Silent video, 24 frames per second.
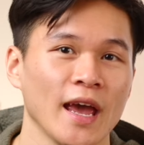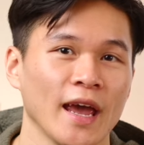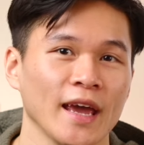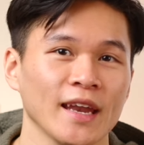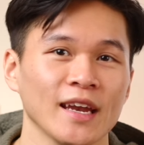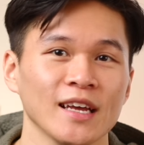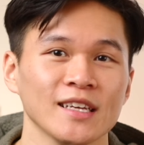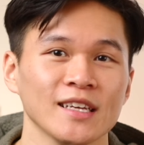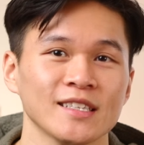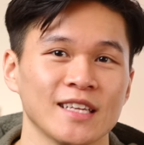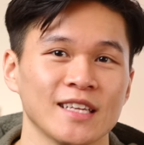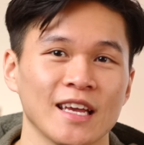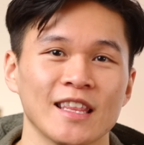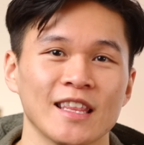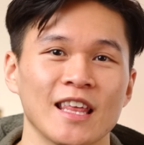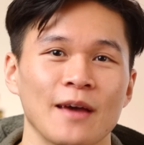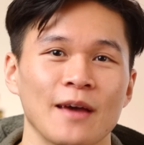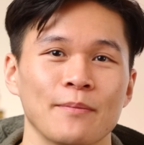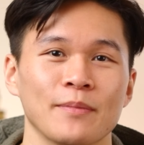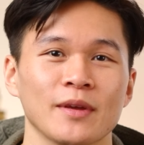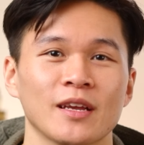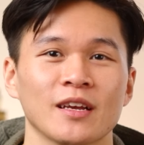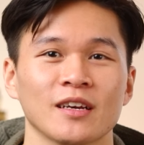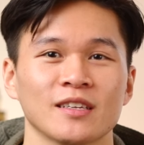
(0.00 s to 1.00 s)
And I say
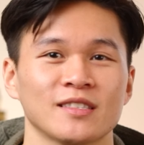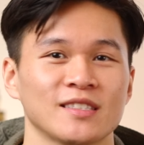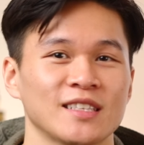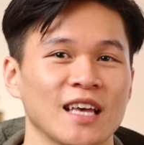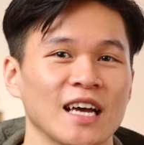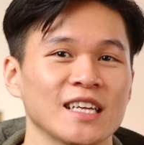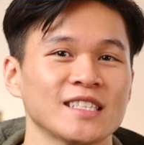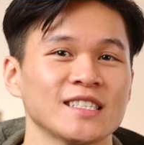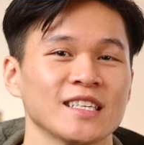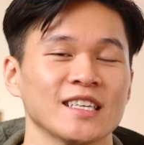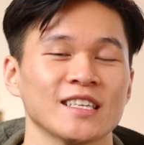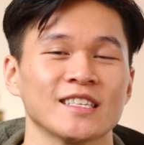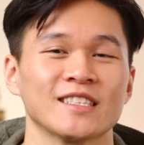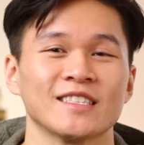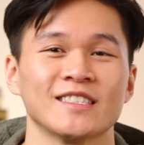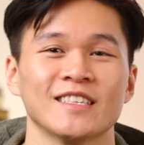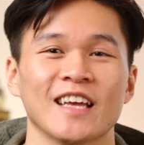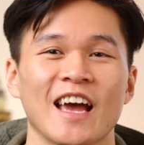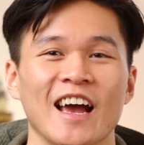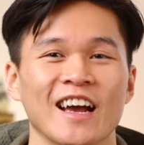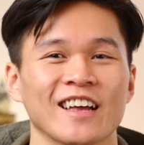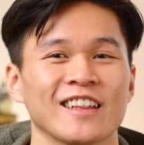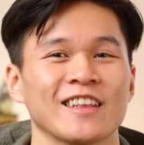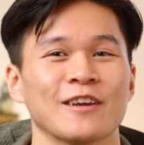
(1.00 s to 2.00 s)
that because that's
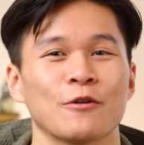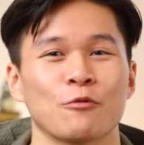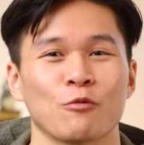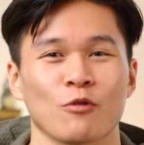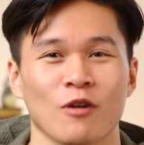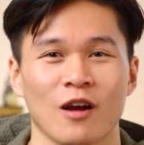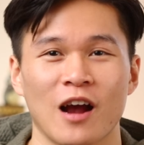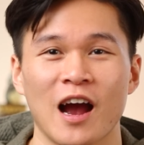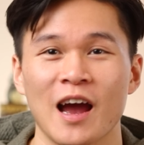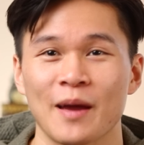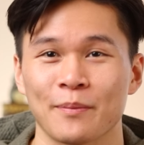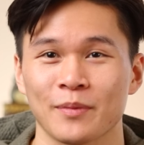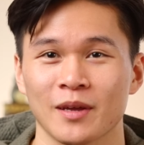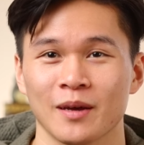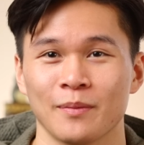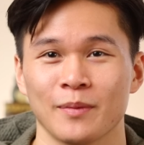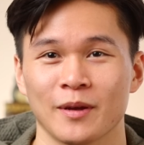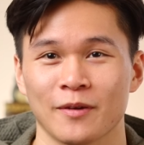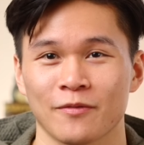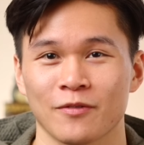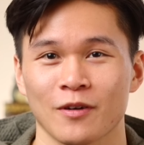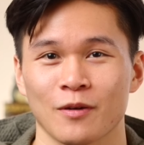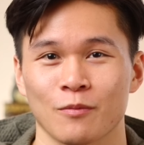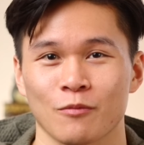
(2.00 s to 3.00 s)
exactly where I'm
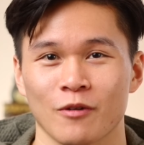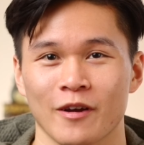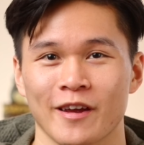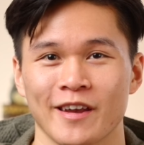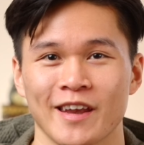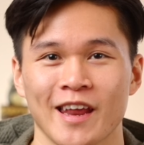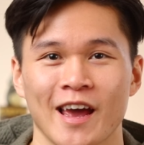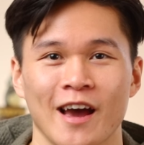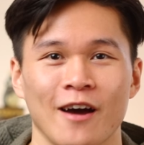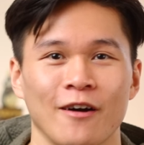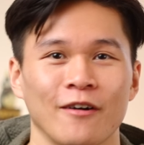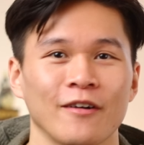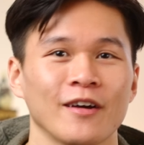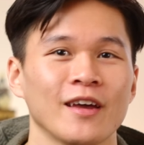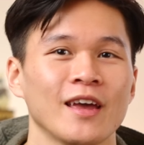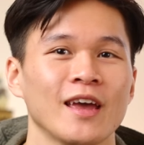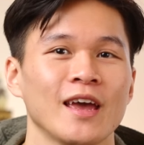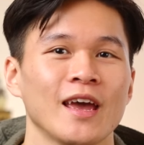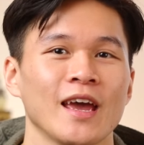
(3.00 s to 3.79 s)
coming from right now.